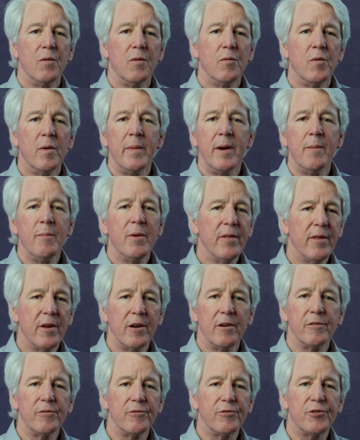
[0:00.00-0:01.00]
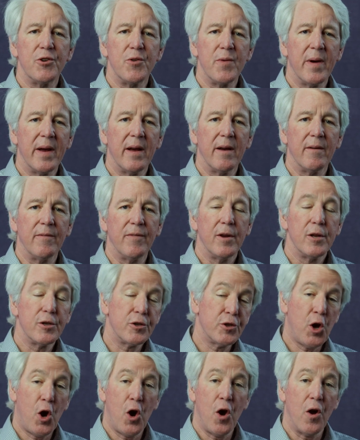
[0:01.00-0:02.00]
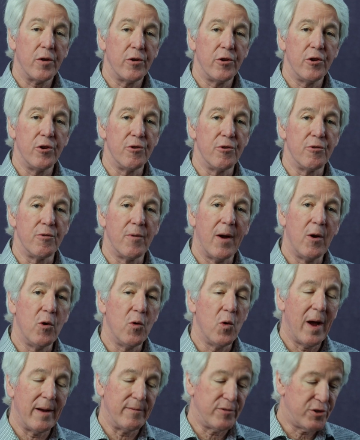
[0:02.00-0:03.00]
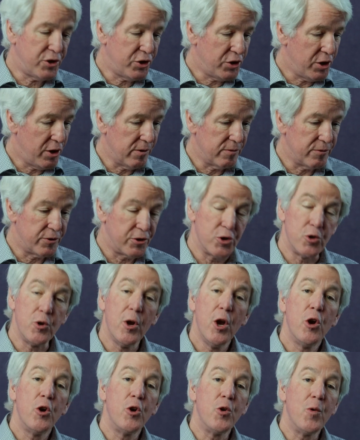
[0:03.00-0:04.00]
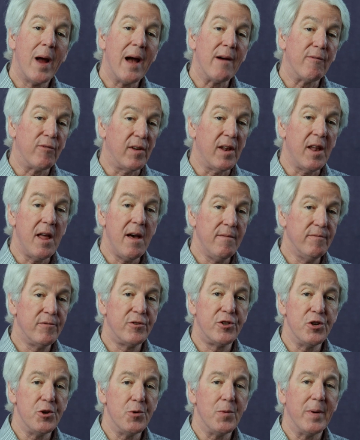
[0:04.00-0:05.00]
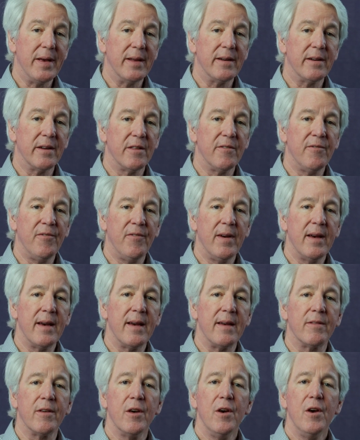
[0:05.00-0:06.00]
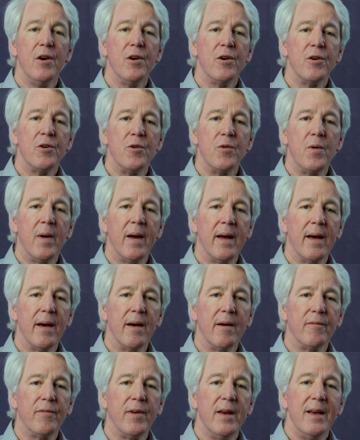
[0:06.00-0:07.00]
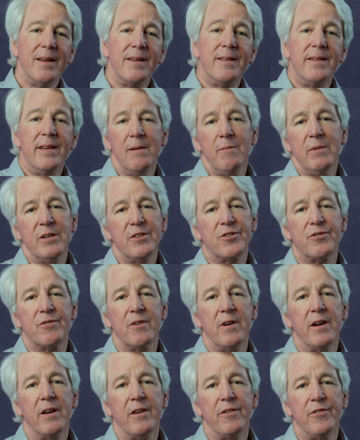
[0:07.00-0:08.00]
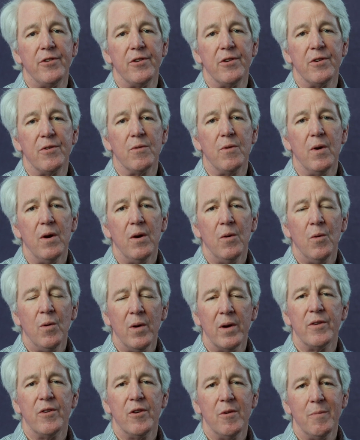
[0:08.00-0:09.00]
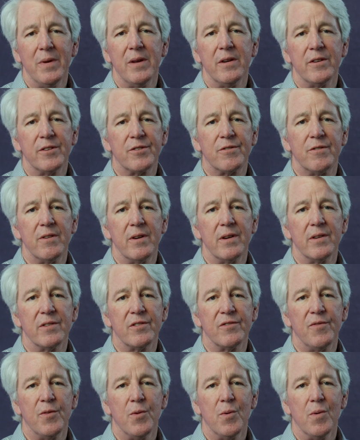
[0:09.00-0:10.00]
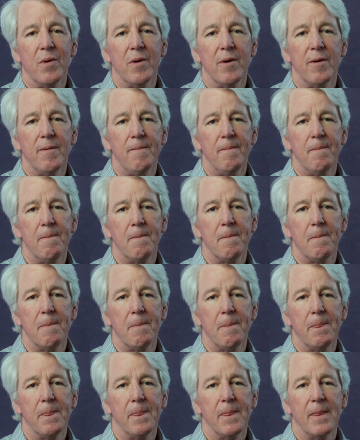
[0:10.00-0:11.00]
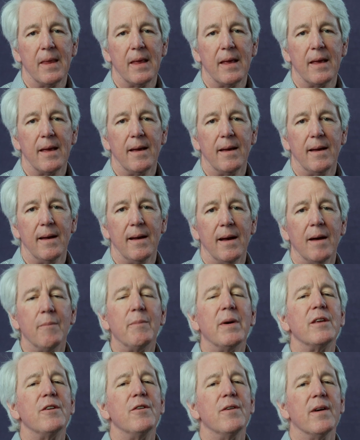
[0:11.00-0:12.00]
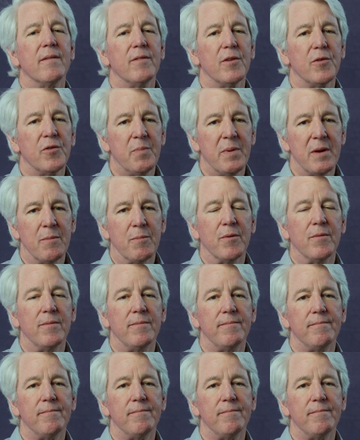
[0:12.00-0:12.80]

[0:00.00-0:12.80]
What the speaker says: Remember those who have taught you, who have showed you, who have loved you into the faith, who have demonstrated you what your ministry is for. I bet you have those people.